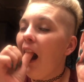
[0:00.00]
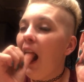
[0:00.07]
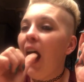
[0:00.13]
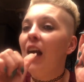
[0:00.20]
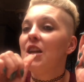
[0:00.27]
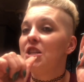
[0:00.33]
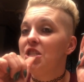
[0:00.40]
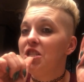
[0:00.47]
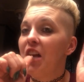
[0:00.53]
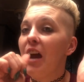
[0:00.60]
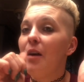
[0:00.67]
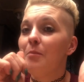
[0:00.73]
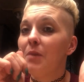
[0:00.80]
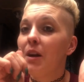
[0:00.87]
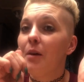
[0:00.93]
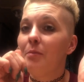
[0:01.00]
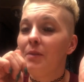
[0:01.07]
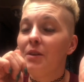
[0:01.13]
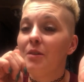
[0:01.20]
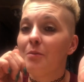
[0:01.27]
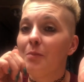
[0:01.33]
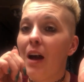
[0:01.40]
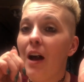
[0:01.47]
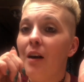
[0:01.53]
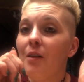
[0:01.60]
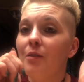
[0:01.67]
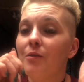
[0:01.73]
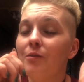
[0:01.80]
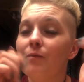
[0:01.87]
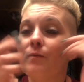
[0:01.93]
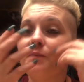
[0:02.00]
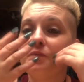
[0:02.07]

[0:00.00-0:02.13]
and jam it up in your mouth.